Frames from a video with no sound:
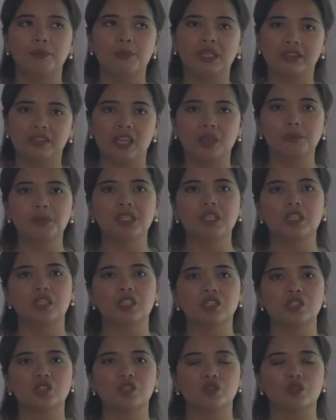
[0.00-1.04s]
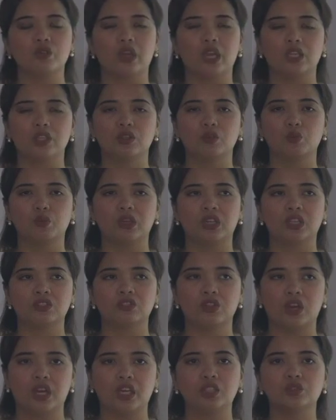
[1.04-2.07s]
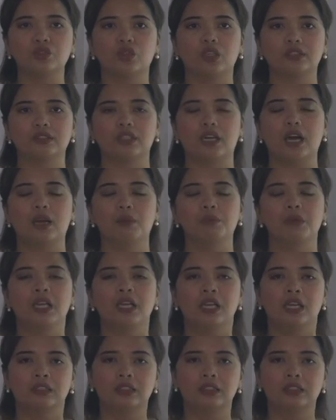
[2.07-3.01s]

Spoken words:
pandemic issue, and we're trying to adopt